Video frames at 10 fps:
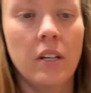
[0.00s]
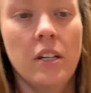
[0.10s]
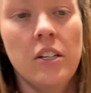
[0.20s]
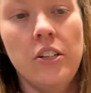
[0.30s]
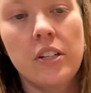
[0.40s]

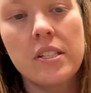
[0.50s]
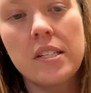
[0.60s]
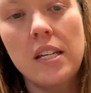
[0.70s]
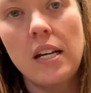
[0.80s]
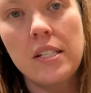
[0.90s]
You can
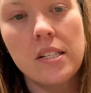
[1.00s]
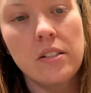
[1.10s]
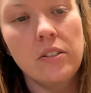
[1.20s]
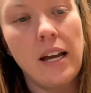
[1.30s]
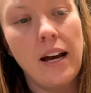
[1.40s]
see I
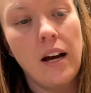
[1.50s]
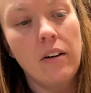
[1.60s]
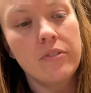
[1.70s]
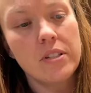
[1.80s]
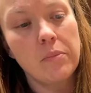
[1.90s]
still
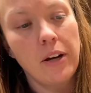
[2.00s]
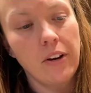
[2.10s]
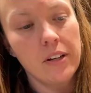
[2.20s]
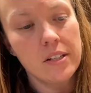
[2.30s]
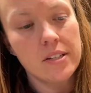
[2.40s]
have some
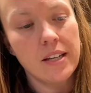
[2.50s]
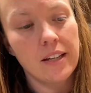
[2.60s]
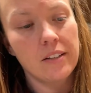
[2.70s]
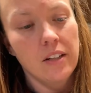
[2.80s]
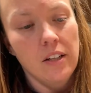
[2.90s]
areas
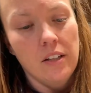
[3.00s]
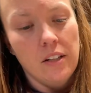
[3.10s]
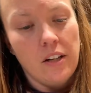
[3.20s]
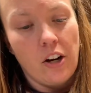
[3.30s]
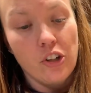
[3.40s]
that
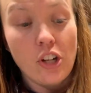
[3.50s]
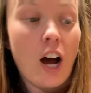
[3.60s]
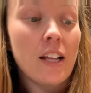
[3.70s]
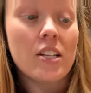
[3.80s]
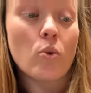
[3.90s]
are
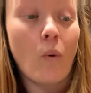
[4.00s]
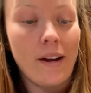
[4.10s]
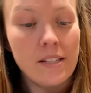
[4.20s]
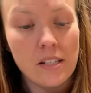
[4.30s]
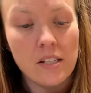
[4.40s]
not as
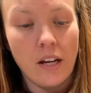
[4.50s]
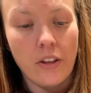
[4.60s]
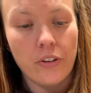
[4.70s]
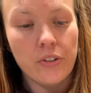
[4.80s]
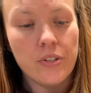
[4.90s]
white as
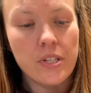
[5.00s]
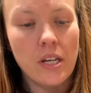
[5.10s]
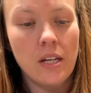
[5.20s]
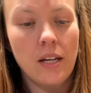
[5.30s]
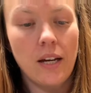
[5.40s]
others,
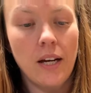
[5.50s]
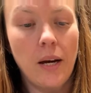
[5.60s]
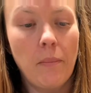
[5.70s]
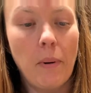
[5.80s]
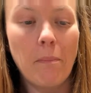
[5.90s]

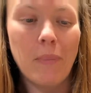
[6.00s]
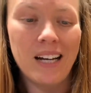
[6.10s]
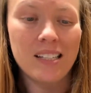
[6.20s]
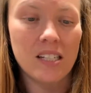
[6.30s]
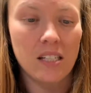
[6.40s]

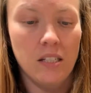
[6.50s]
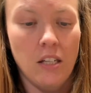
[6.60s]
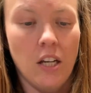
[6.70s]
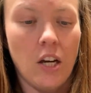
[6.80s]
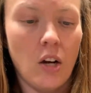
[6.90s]
but
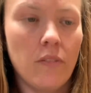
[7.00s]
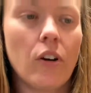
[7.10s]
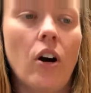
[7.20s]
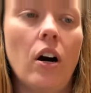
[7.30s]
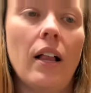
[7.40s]

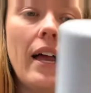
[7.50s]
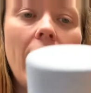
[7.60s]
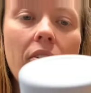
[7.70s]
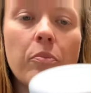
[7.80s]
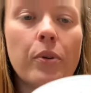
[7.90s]
overall I
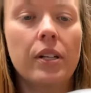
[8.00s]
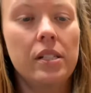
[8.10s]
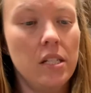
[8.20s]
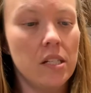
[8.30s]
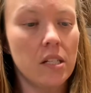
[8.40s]
have pretty
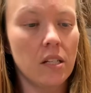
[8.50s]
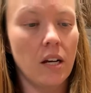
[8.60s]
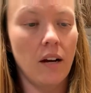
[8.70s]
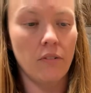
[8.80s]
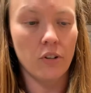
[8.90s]
decent
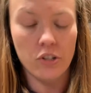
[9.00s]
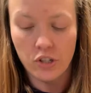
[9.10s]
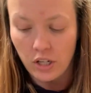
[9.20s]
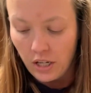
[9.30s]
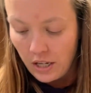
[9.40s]
coverage.
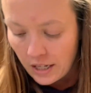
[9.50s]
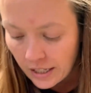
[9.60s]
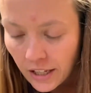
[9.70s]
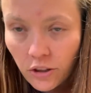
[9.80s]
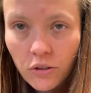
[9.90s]

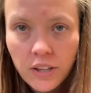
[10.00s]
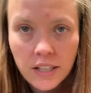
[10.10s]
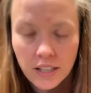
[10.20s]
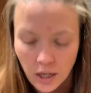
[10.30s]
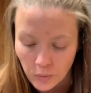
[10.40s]
Another thing
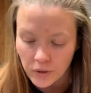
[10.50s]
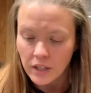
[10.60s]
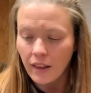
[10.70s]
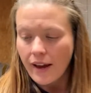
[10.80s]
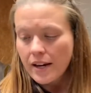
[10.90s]
that I really
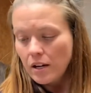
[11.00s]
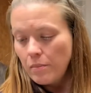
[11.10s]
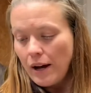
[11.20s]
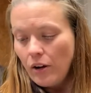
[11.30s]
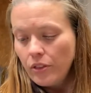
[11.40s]
like
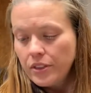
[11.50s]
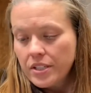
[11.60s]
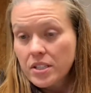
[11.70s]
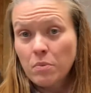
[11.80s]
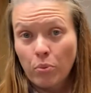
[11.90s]
about
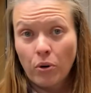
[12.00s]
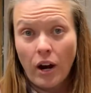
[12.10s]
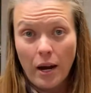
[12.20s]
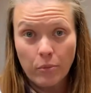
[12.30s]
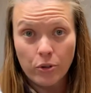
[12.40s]
this
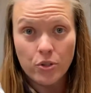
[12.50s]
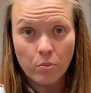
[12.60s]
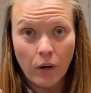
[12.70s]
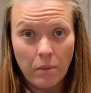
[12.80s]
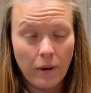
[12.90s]
primer
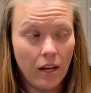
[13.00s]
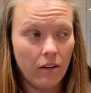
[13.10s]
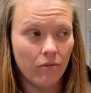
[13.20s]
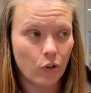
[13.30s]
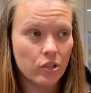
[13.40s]
spray
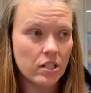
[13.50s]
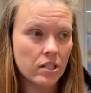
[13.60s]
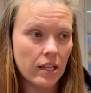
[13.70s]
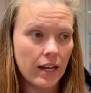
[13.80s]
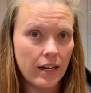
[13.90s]
paint versus
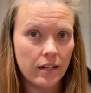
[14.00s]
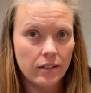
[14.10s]
like